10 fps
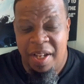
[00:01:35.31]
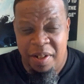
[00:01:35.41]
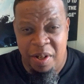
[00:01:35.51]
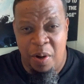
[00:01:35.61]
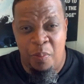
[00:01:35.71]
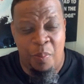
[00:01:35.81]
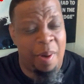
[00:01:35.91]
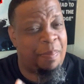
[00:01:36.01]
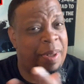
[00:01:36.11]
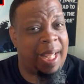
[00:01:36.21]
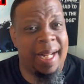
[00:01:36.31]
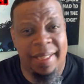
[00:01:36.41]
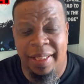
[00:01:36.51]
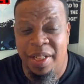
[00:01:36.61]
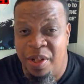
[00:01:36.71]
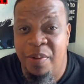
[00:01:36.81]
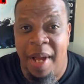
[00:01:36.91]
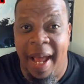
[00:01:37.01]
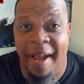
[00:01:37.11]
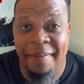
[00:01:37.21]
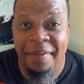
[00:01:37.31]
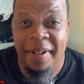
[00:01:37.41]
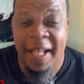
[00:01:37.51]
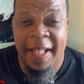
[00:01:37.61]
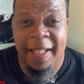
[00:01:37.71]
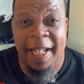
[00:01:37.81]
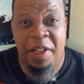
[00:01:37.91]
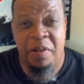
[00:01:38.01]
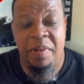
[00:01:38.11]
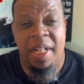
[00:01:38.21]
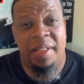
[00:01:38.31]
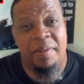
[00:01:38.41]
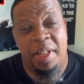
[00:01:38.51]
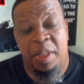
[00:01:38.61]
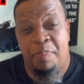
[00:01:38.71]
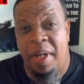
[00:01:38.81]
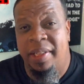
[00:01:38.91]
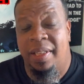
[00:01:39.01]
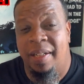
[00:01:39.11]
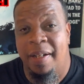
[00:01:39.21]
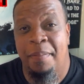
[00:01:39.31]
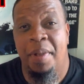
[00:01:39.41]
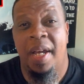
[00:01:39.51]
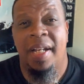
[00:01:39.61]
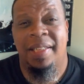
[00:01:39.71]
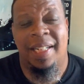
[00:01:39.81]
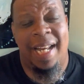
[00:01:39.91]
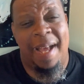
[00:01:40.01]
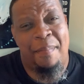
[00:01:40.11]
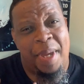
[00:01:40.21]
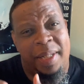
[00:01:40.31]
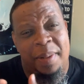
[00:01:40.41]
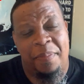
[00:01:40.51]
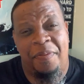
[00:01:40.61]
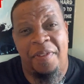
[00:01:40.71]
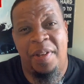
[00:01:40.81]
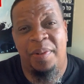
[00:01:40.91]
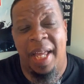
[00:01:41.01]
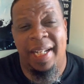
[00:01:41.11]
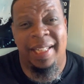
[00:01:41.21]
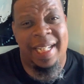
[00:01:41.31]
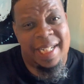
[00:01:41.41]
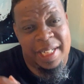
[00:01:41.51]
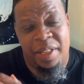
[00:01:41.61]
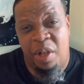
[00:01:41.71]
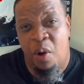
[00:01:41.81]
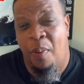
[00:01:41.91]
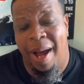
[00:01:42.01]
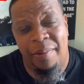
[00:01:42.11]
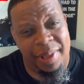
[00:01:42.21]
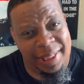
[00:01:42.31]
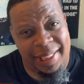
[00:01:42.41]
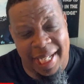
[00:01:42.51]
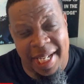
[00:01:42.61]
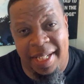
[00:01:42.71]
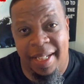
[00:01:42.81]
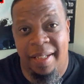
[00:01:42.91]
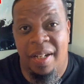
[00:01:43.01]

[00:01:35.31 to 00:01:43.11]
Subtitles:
You know, what plans do you have that you need to express to them to not make them feel like they need to go out and take it?